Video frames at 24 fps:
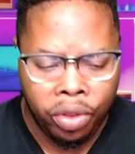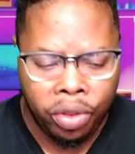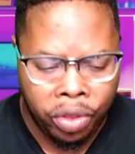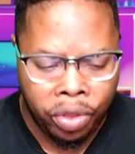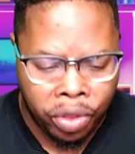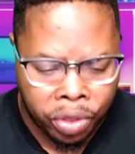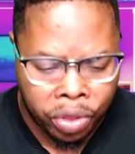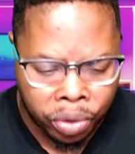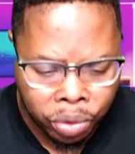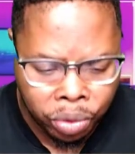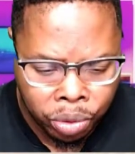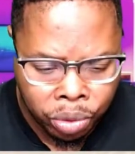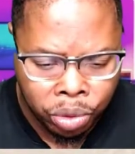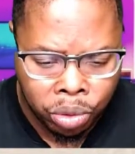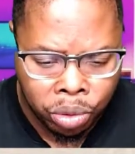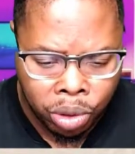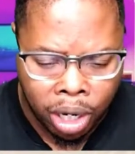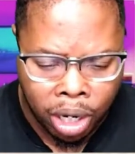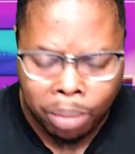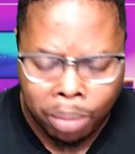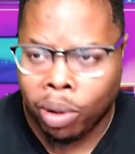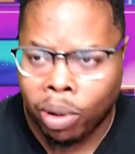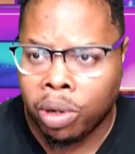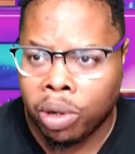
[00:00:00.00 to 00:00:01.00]
through
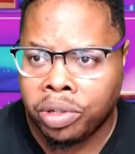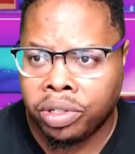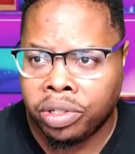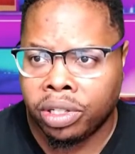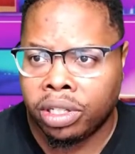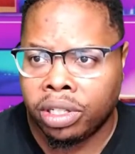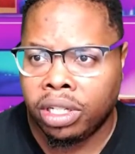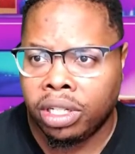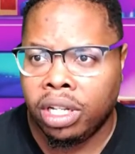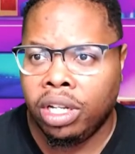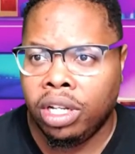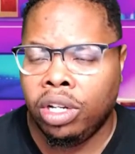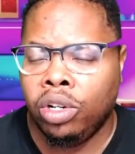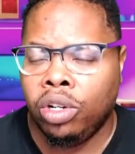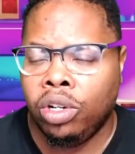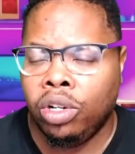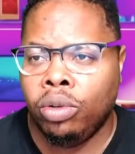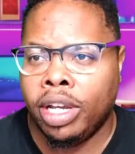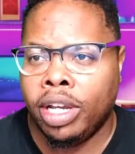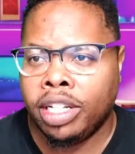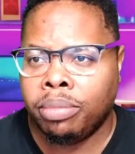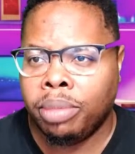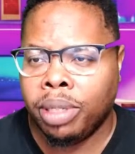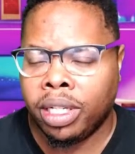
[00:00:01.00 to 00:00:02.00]
a person who
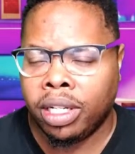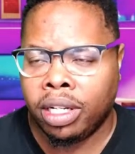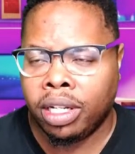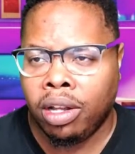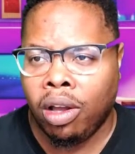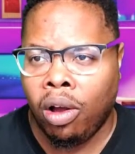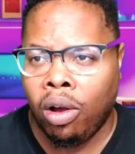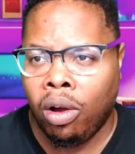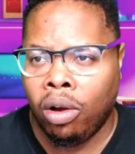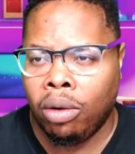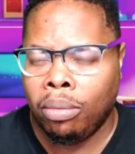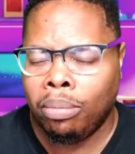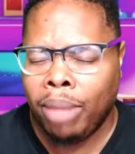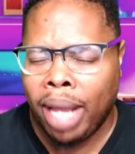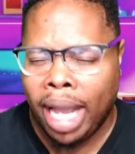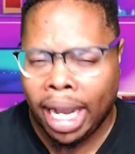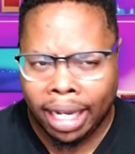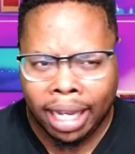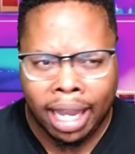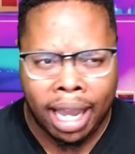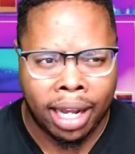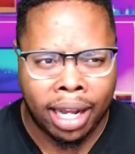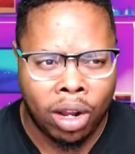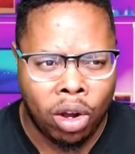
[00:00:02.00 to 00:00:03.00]
has been called by
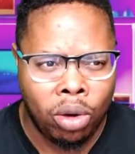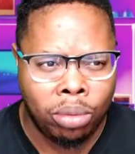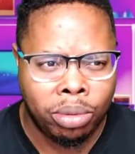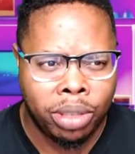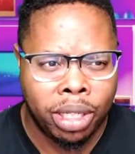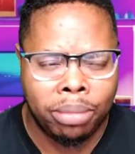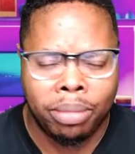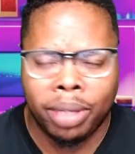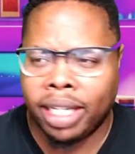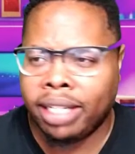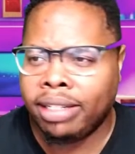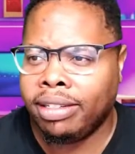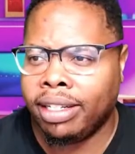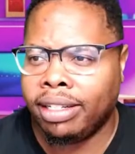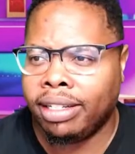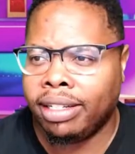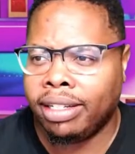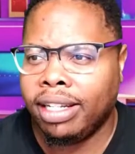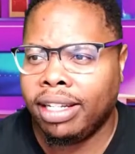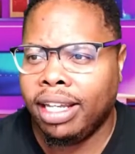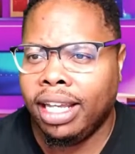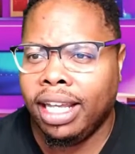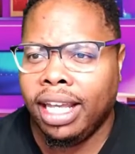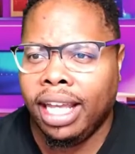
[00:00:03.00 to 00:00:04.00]
God. I hope that makes sense.
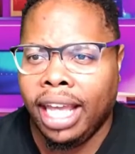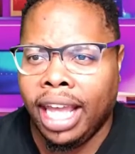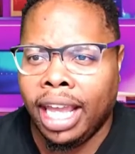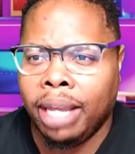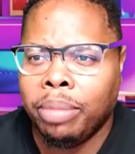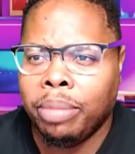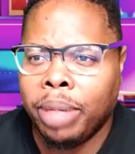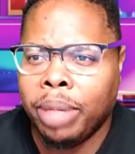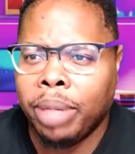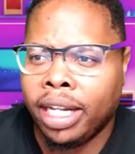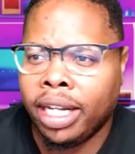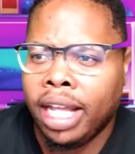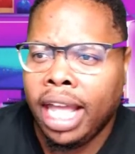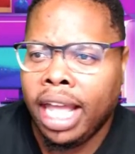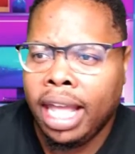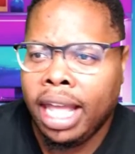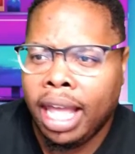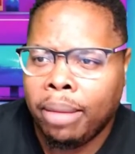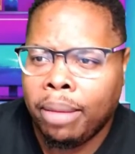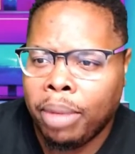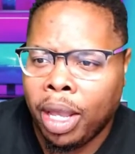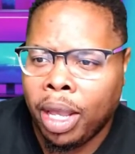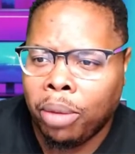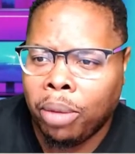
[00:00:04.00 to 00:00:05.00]
Amen.
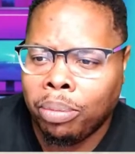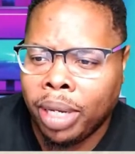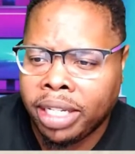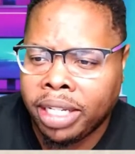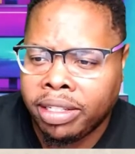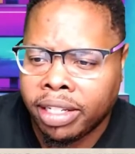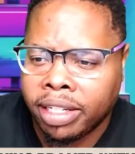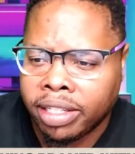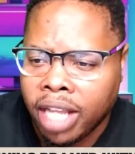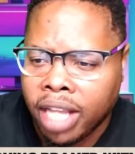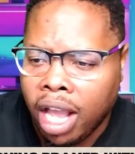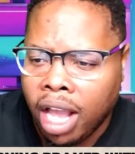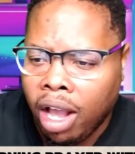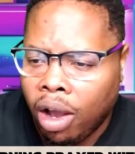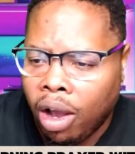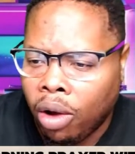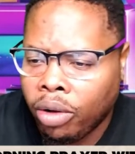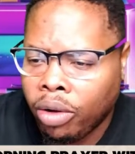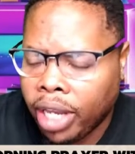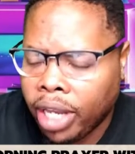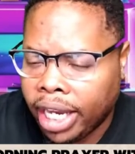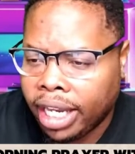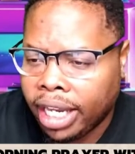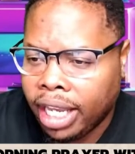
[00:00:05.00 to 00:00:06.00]
That makes sense.
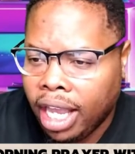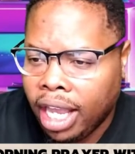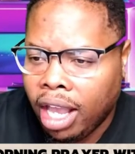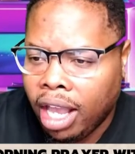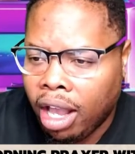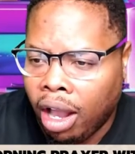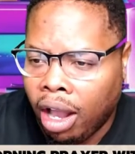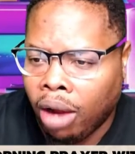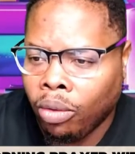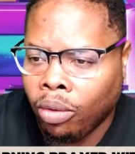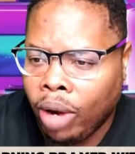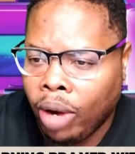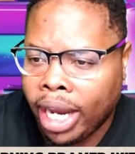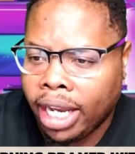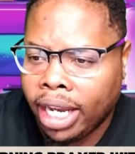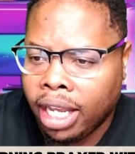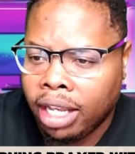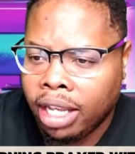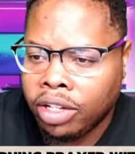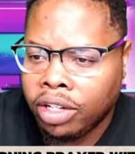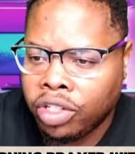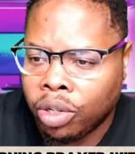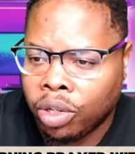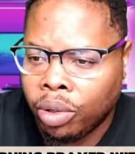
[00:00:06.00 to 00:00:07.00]
Okay. All right.
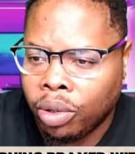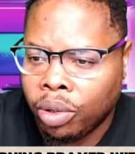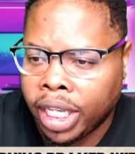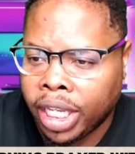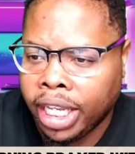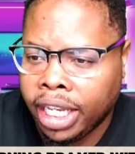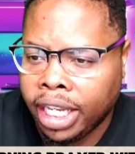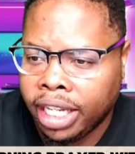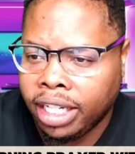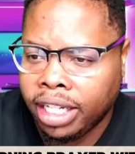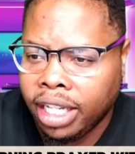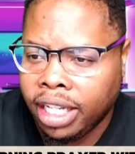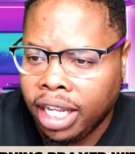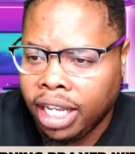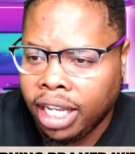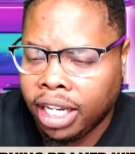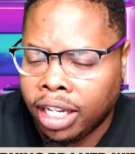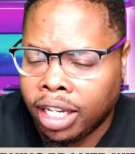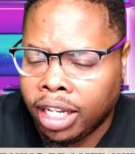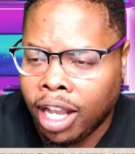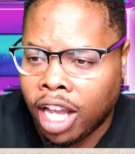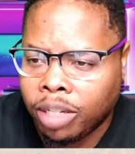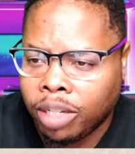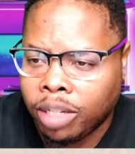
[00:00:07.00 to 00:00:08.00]
So again,
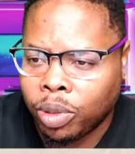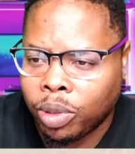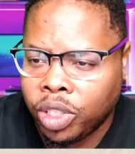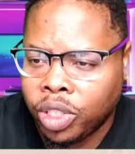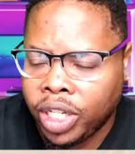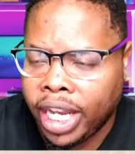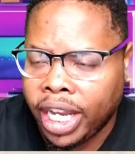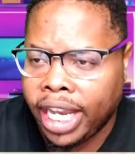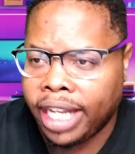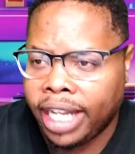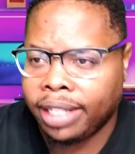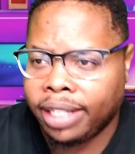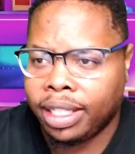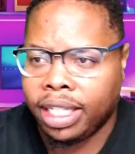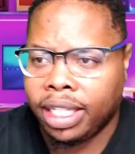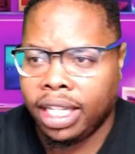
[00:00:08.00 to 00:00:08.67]
gospel chat.